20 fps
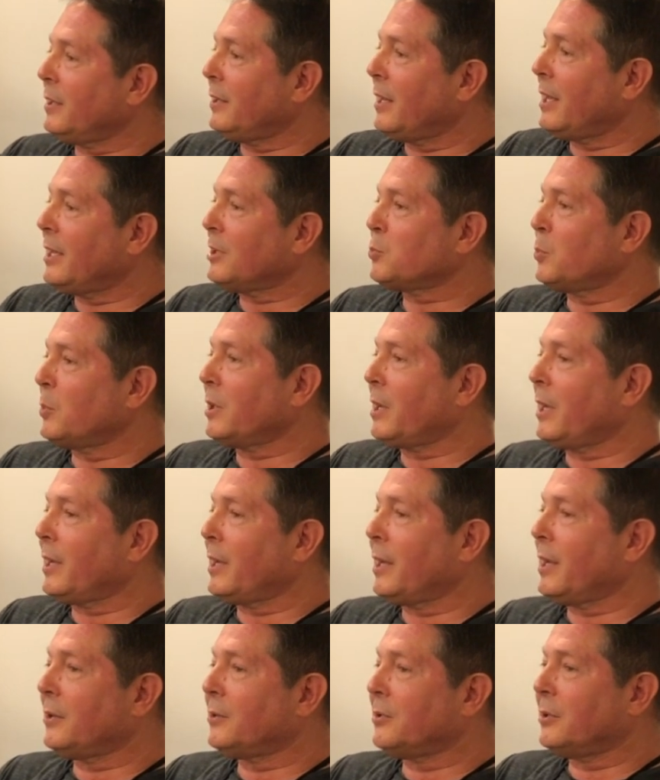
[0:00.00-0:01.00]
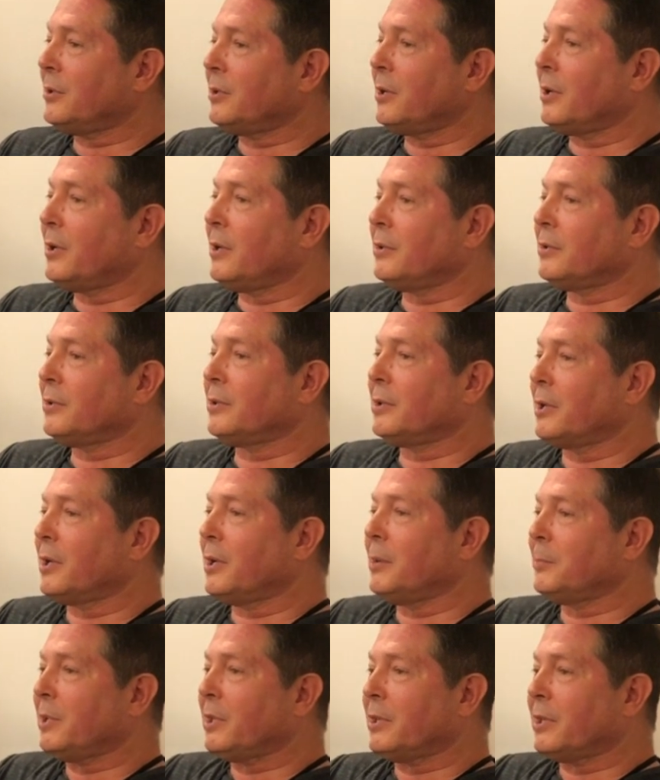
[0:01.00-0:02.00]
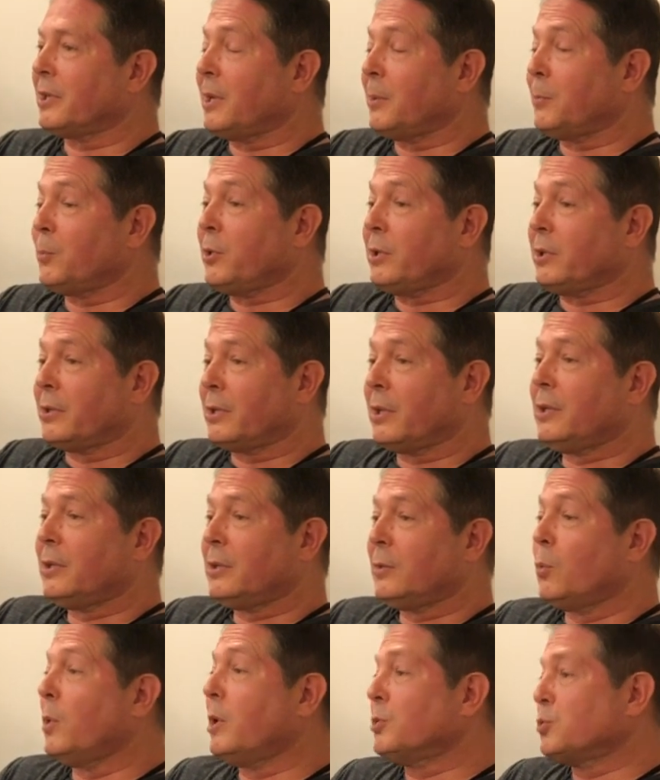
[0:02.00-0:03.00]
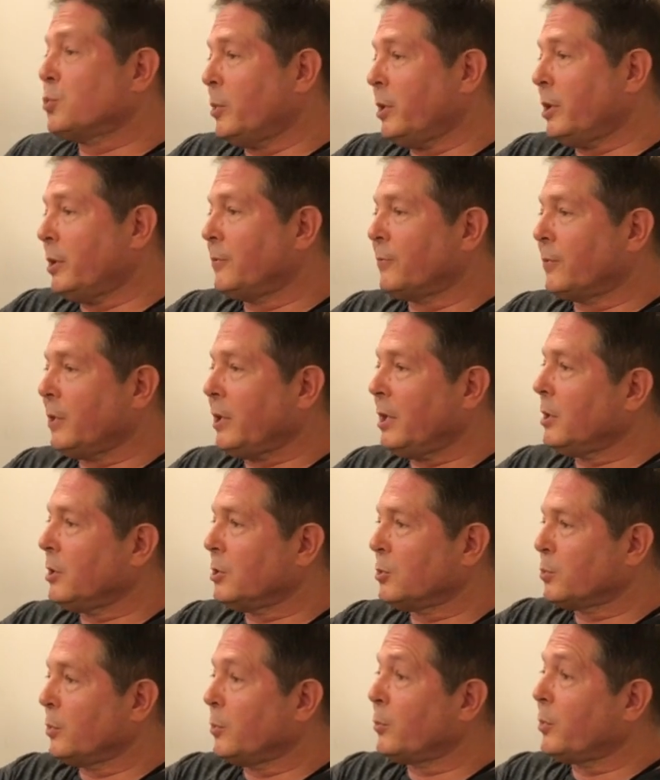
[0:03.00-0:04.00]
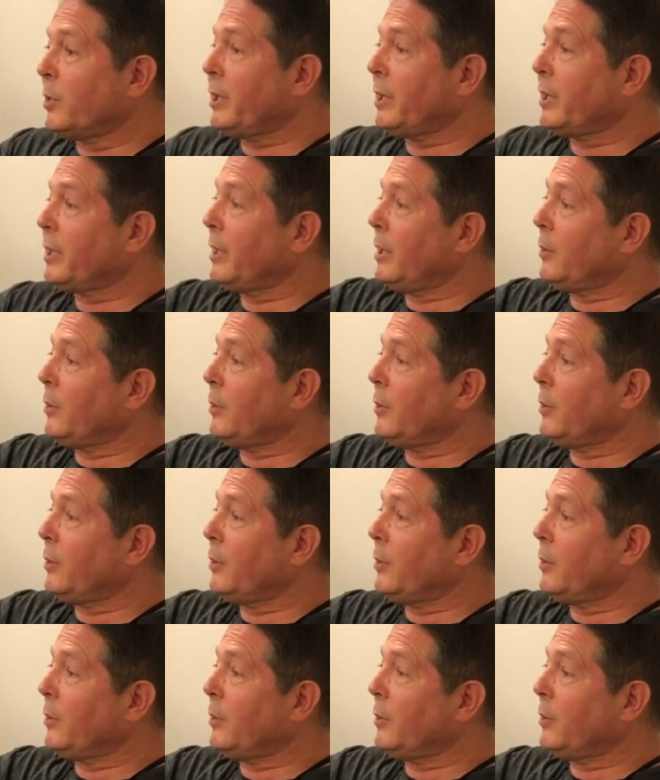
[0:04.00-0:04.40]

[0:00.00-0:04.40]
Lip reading: And that's when I got turned on to the company that was with for years with Rick.